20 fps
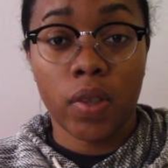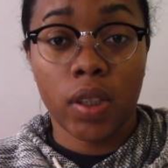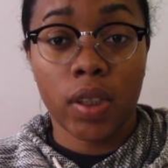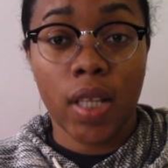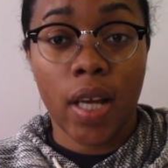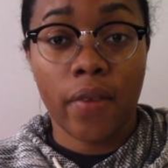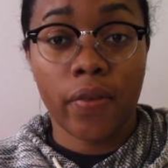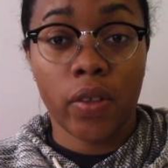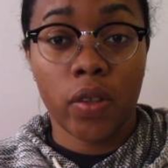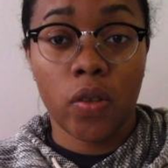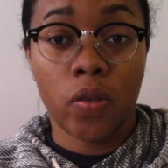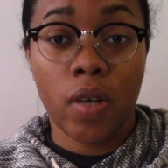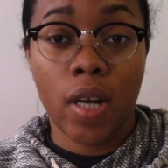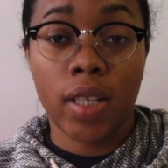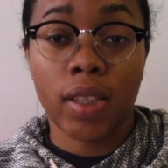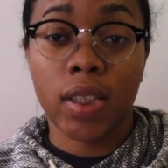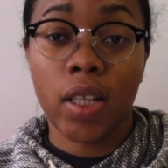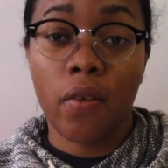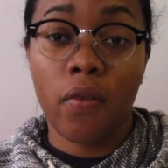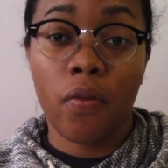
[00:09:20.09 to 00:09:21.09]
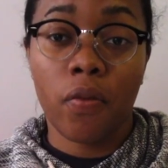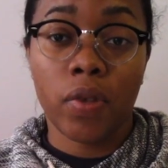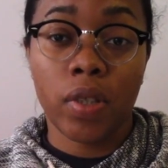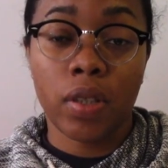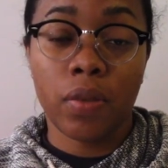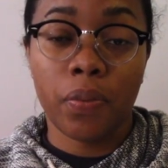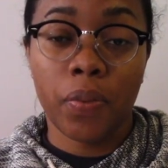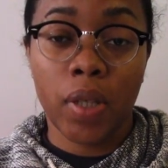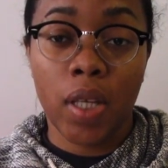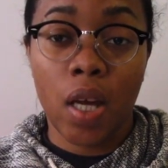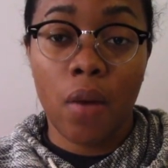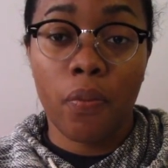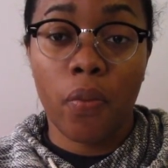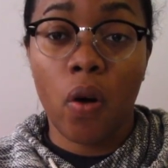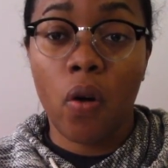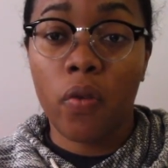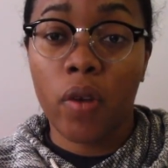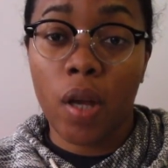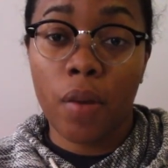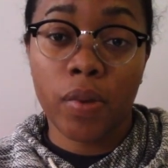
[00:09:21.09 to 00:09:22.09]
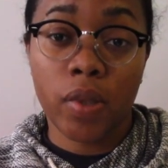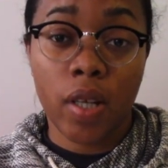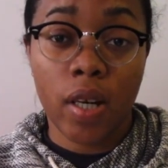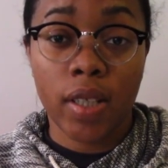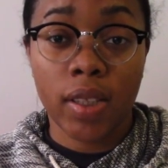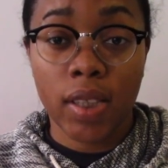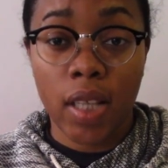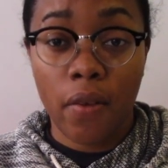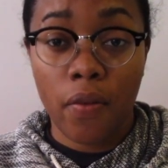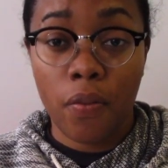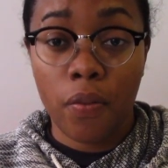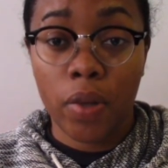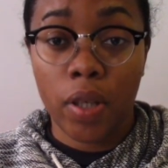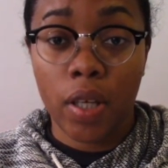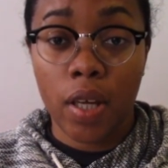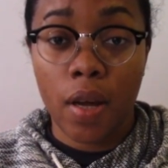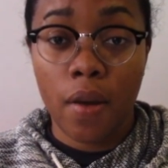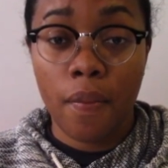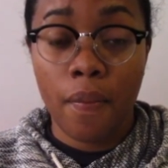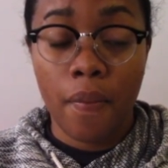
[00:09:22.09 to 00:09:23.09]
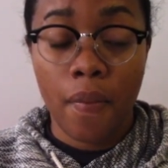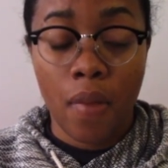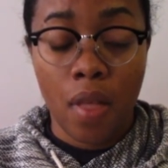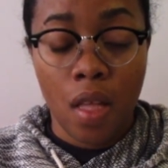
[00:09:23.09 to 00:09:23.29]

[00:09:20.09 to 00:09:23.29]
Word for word: this afternoon at 7 p.m. Both games are at 7 p.m.